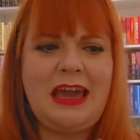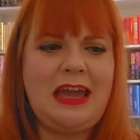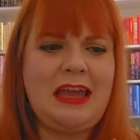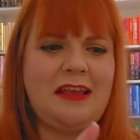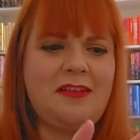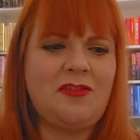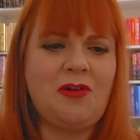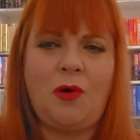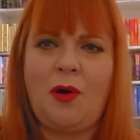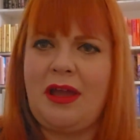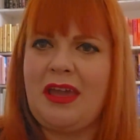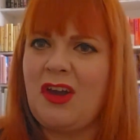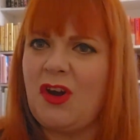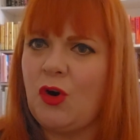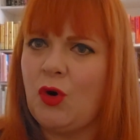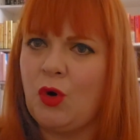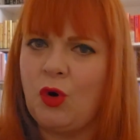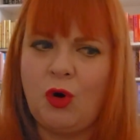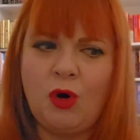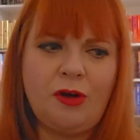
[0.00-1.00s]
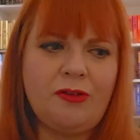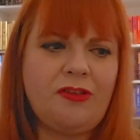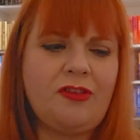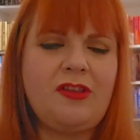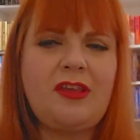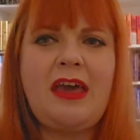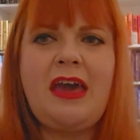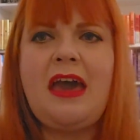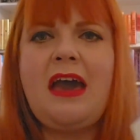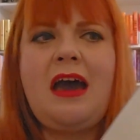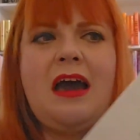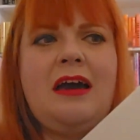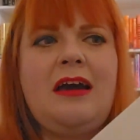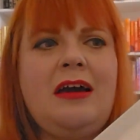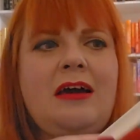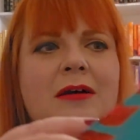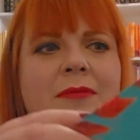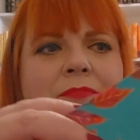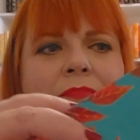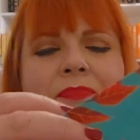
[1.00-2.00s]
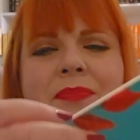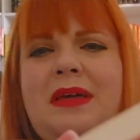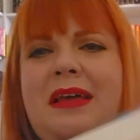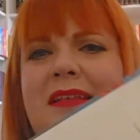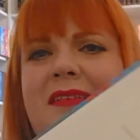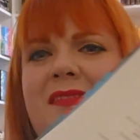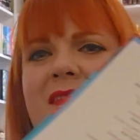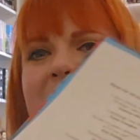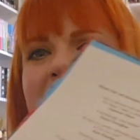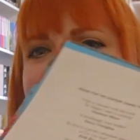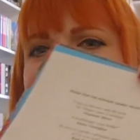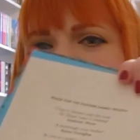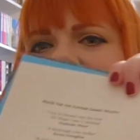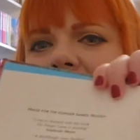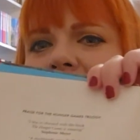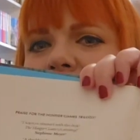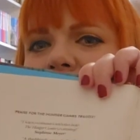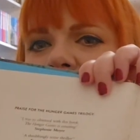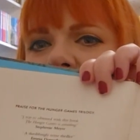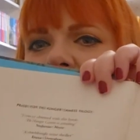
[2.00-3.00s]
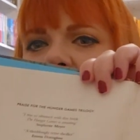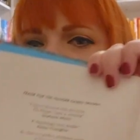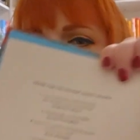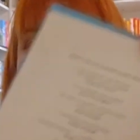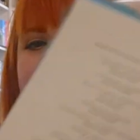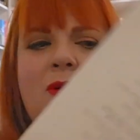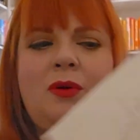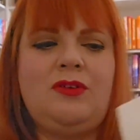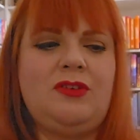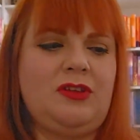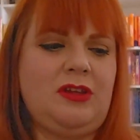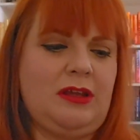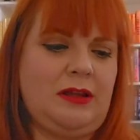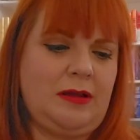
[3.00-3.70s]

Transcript: It's quite coarse. It's slightly yellowed.